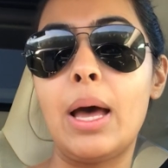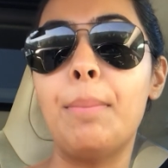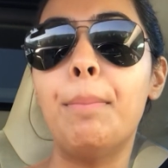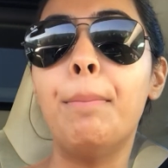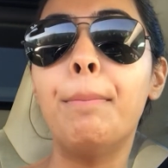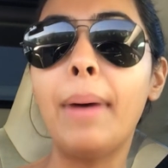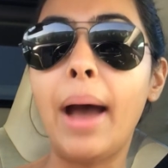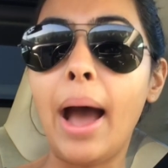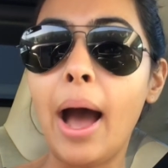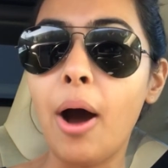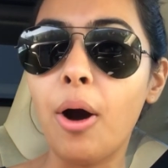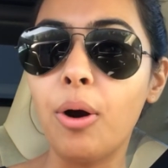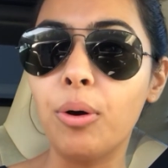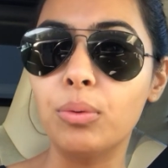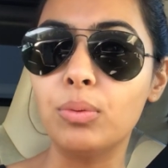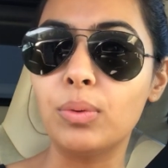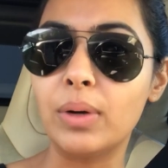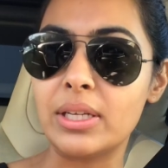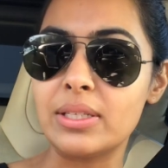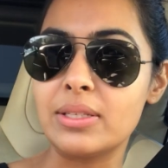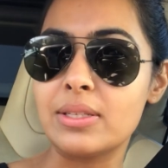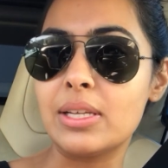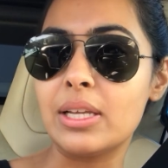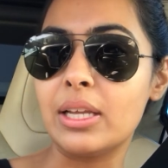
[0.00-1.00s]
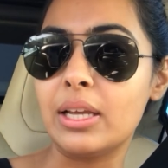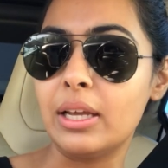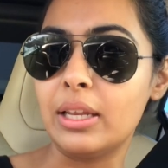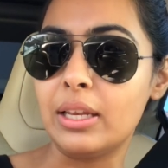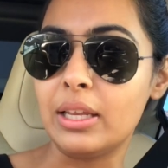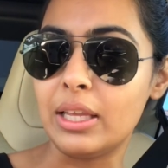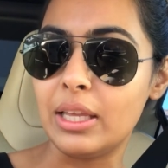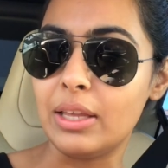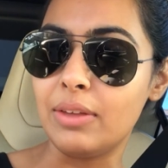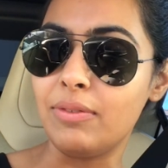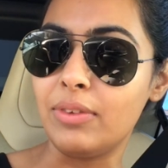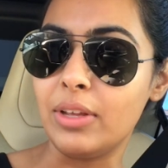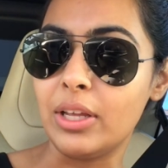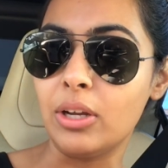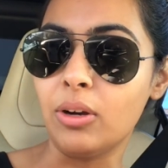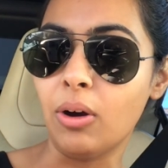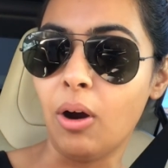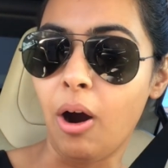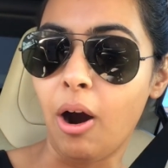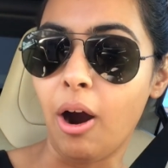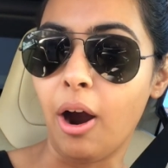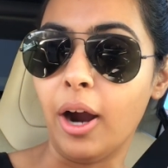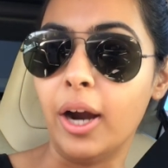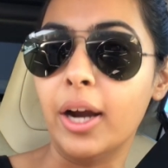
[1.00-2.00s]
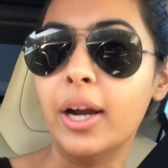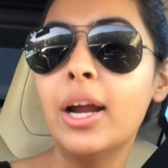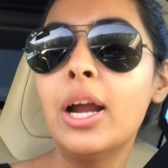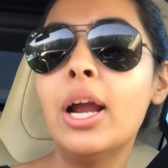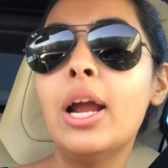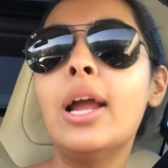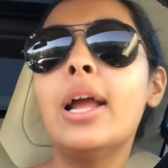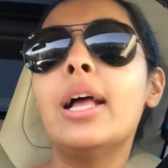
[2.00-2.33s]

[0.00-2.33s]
about renting an EV car,